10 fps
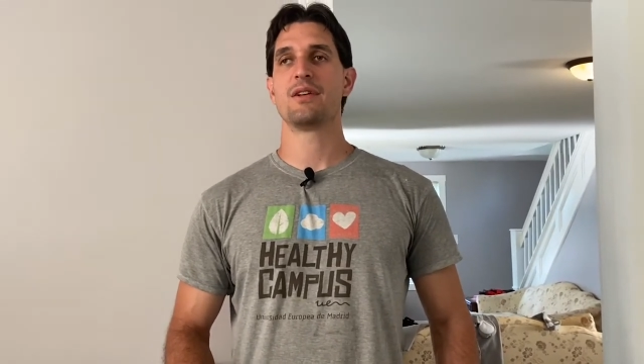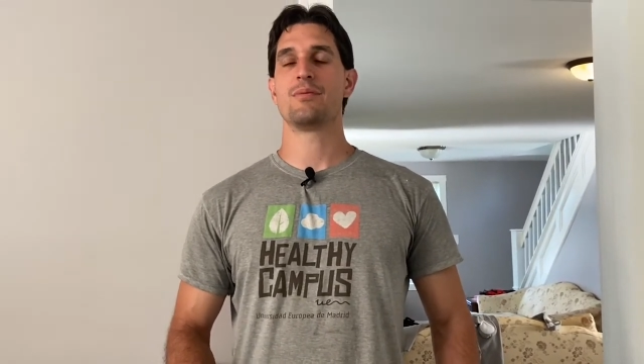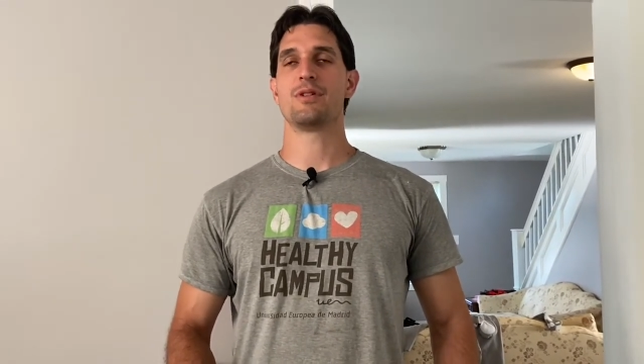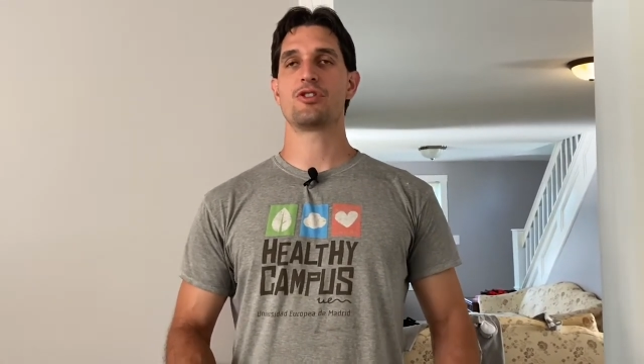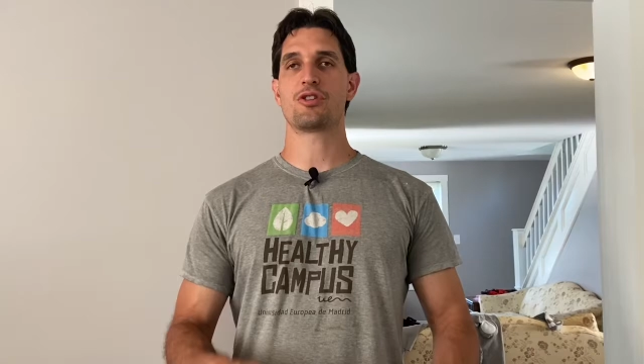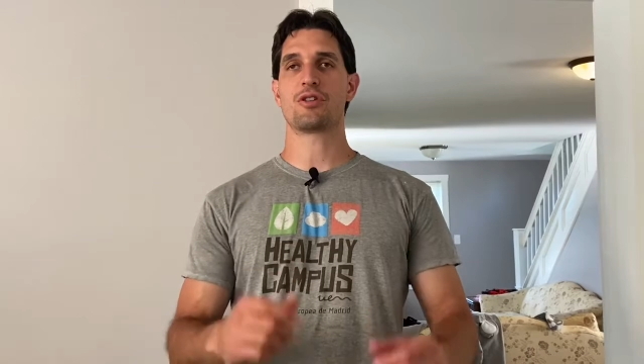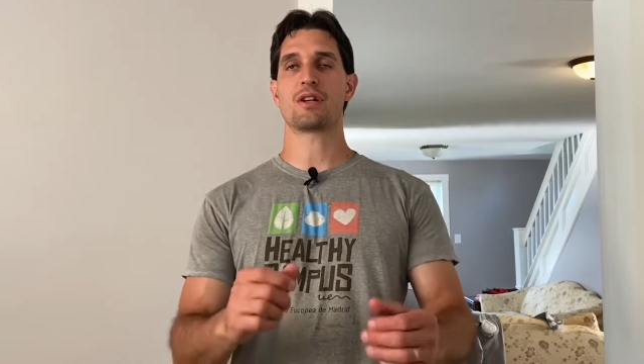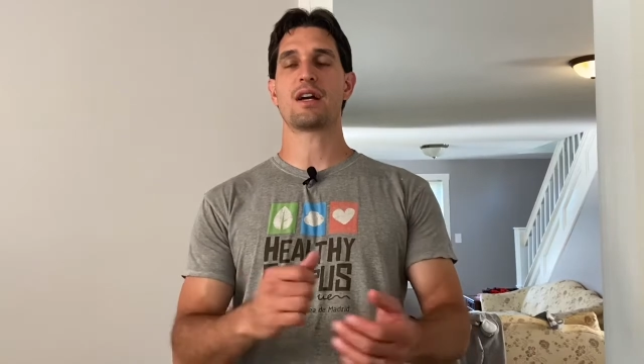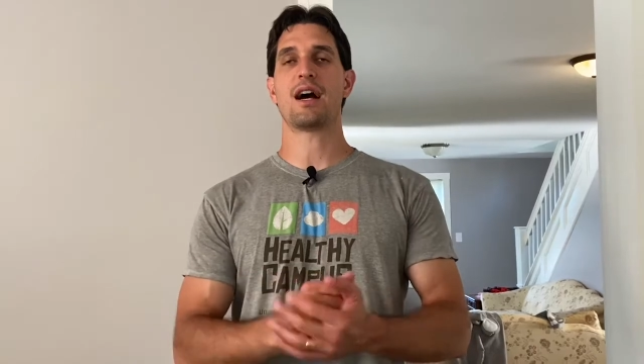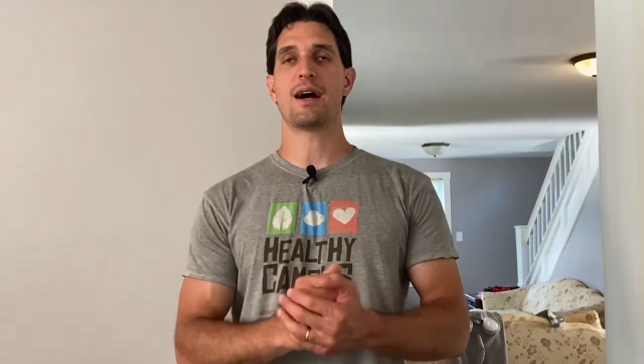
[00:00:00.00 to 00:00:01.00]
Be sure to
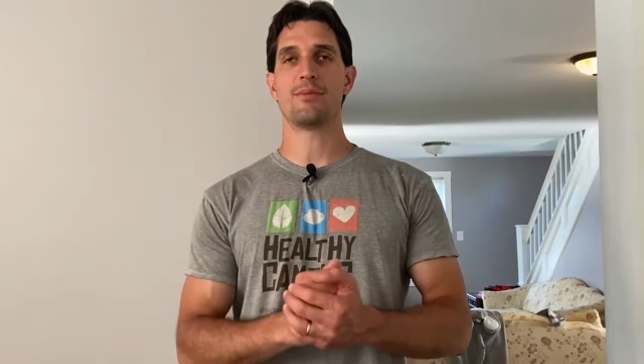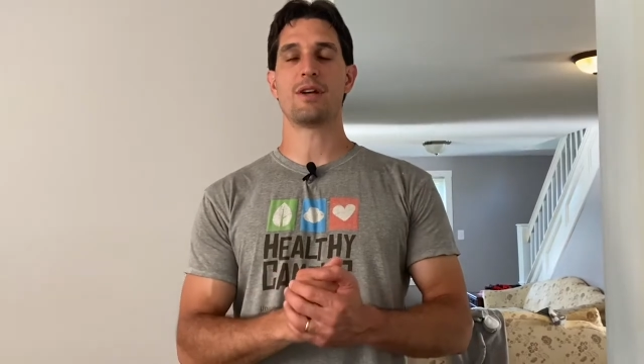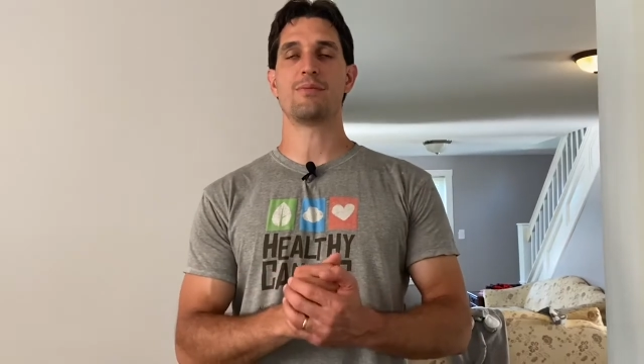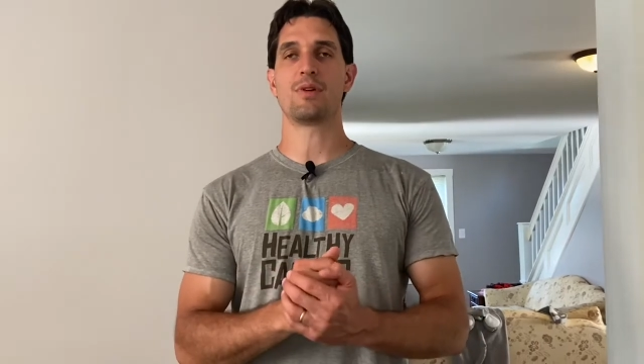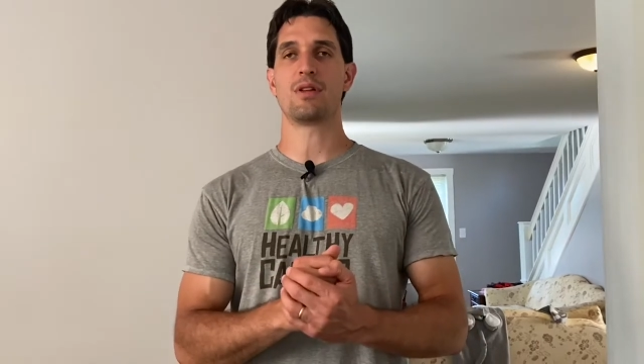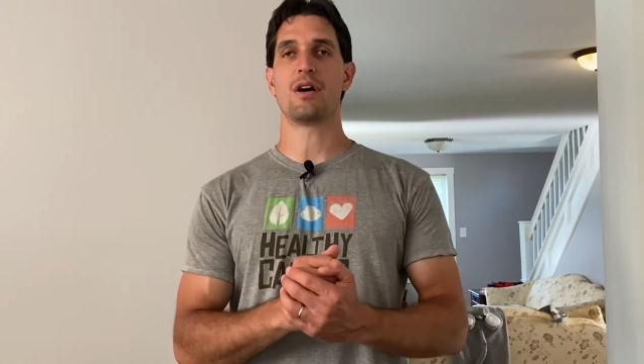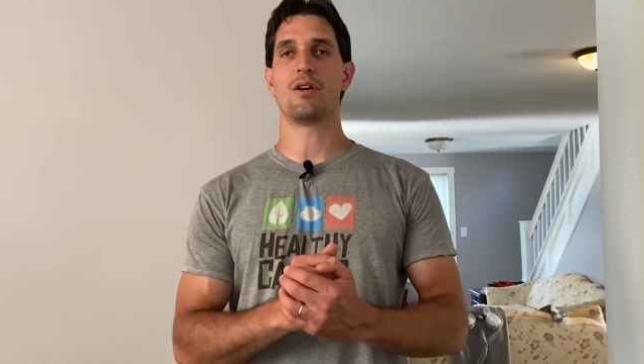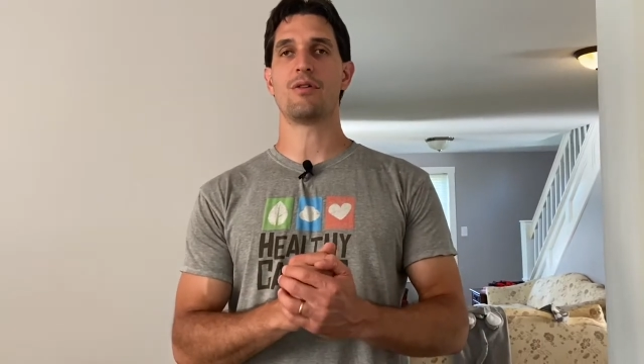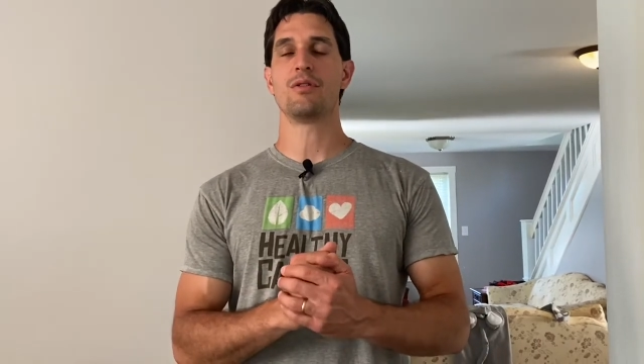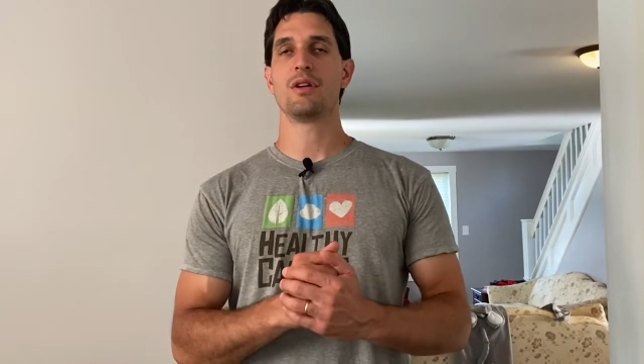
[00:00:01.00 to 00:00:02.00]
comment
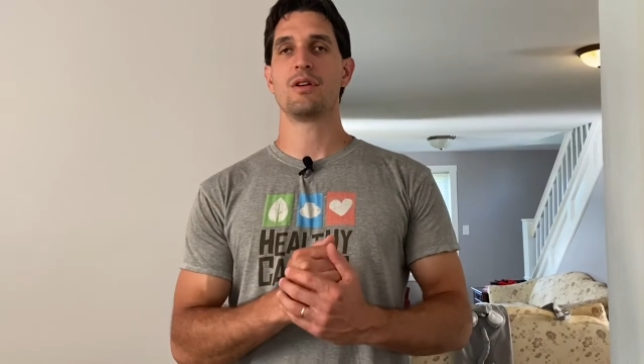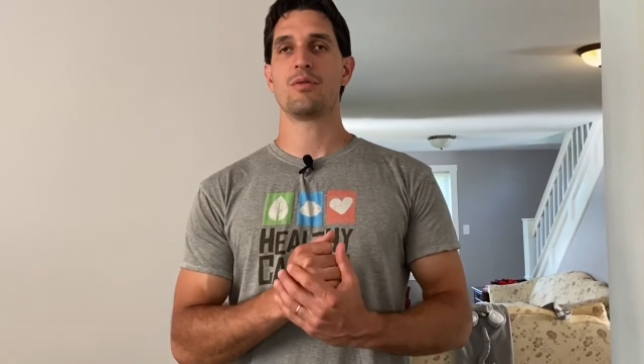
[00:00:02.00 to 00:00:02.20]
below